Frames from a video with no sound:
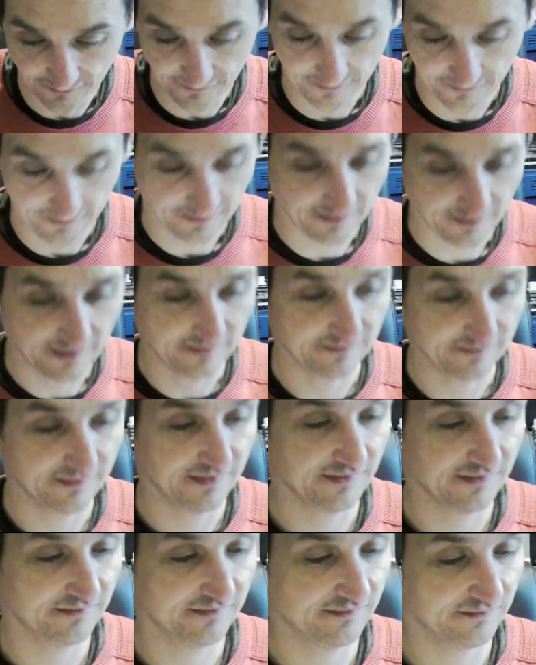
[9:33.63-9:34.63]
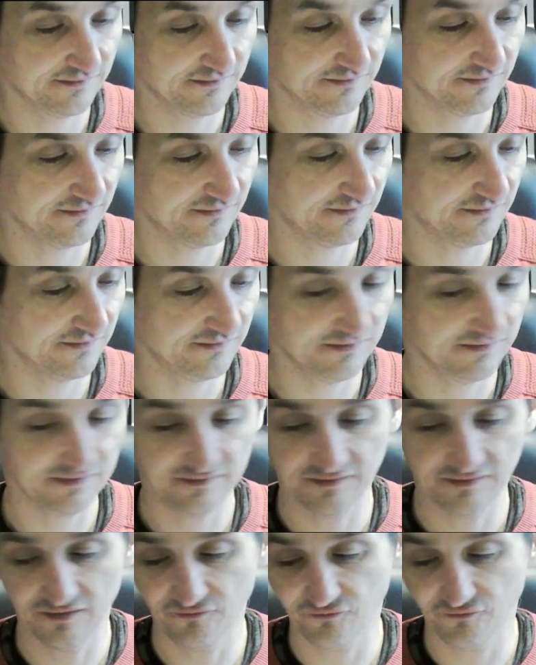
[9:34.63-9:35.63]
And then these
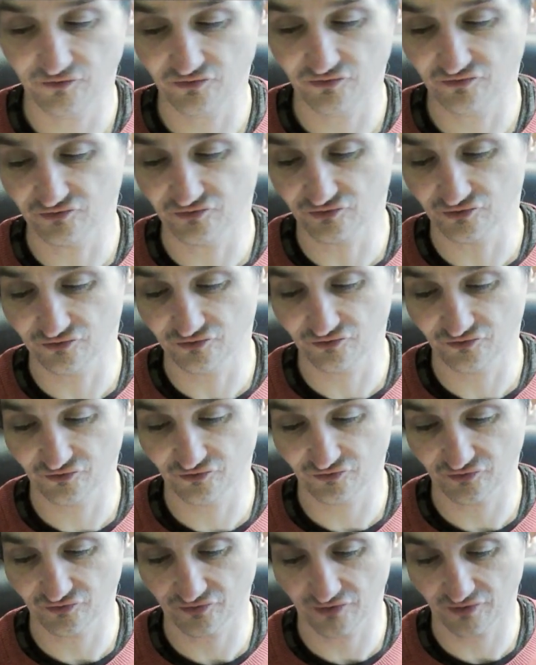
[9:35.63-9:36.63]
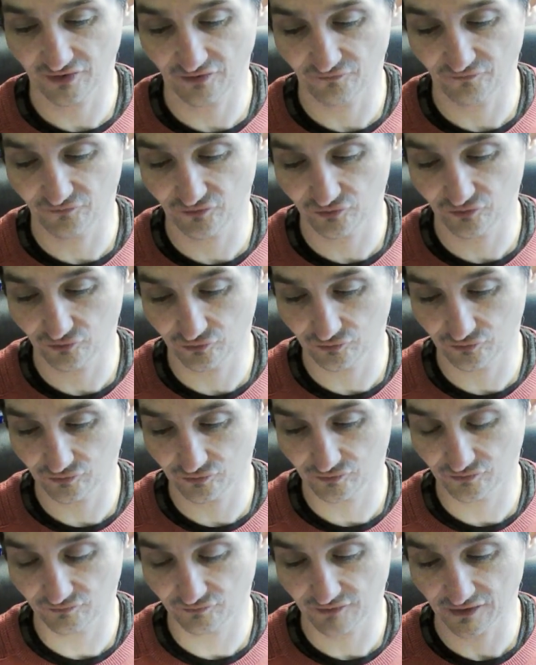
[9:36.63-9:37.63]
diffusers, if you
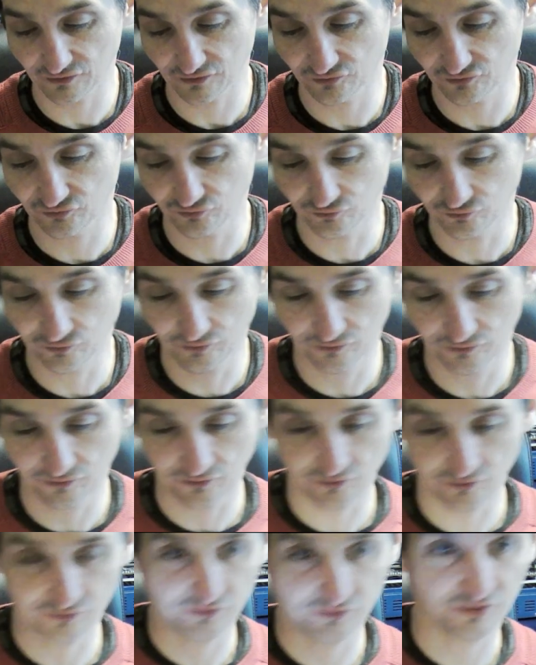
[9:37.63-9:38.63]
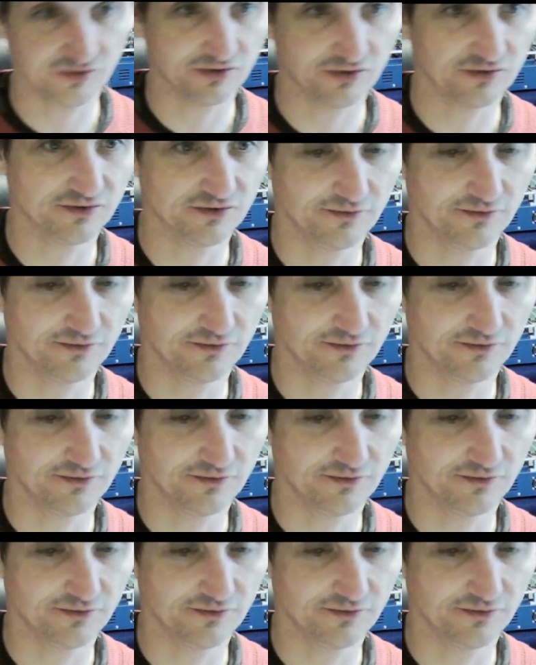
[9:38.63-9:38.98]
got two here,